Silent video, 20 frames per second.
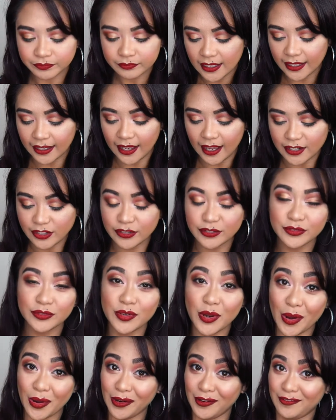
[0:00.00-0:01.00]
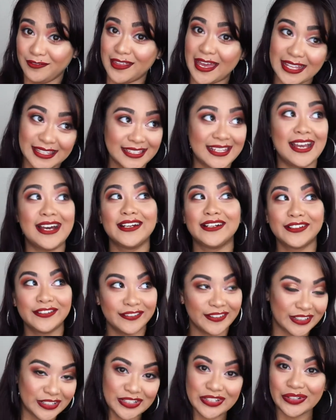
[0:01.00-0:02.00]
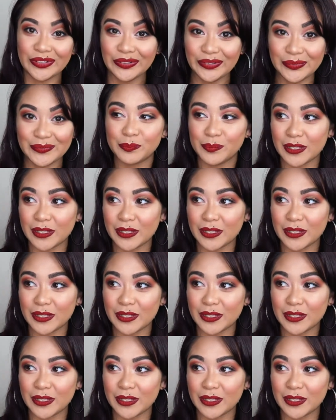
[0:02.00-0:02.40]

Like, I don't know if that's counterfeit too,